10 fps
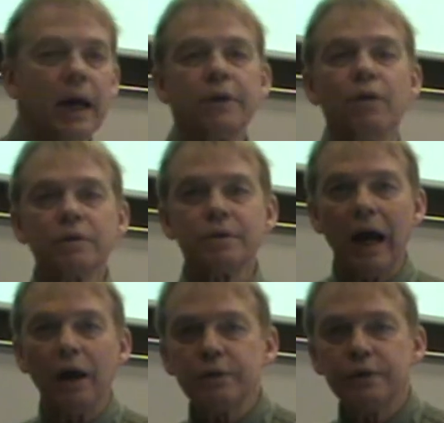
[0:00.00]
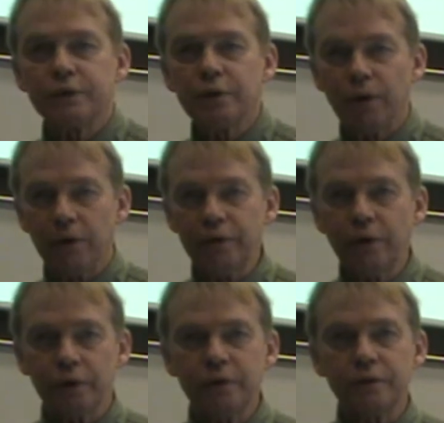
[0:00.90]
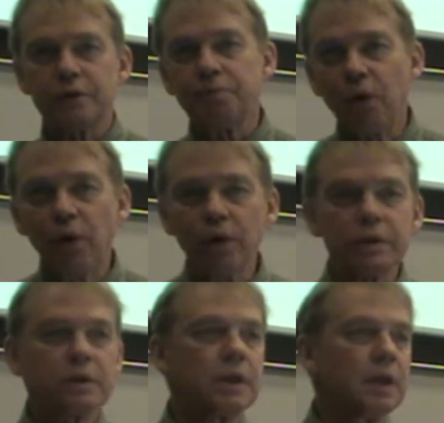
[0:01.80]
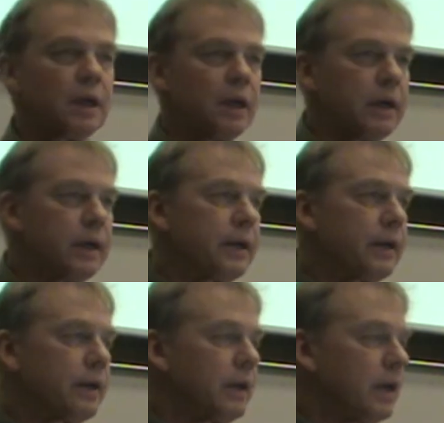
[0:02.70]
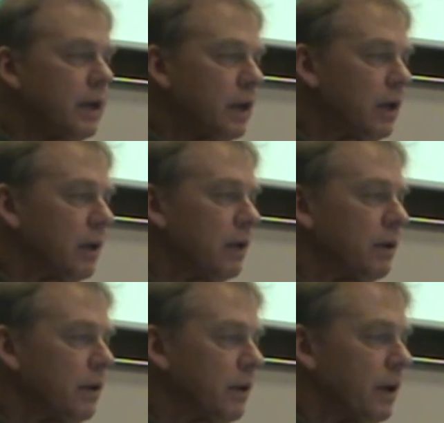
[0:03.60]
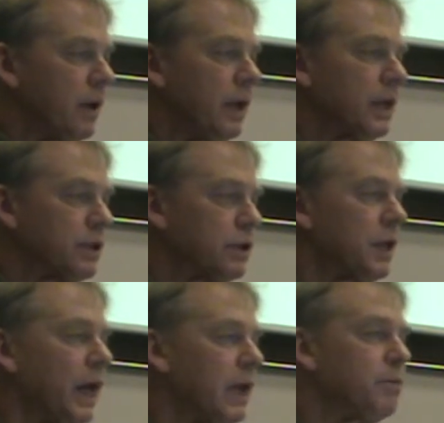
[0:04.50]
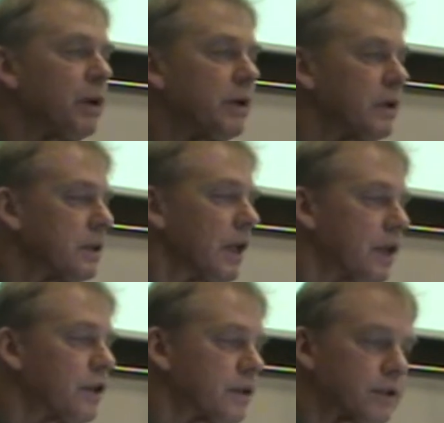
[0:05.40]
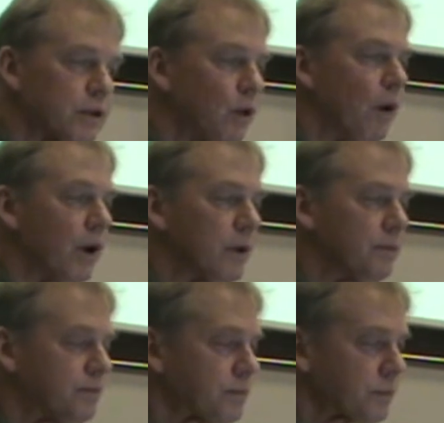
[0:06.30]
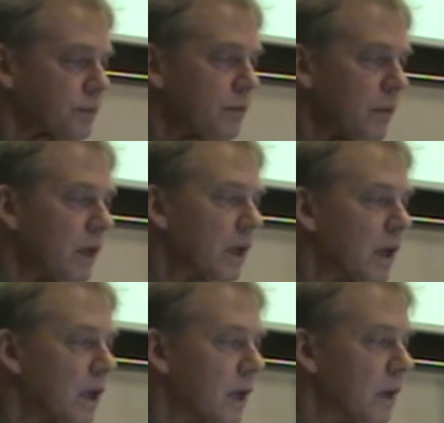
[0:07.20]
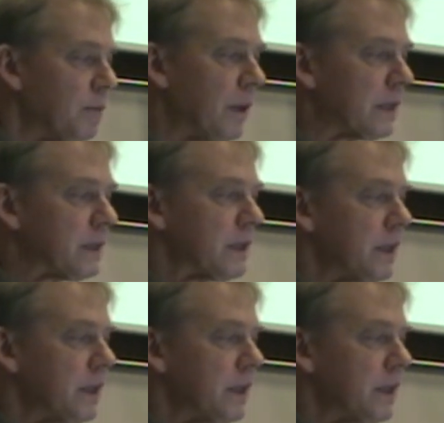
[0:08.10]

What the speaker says: and also out of school, of course, for sports, entertainment, and so on. But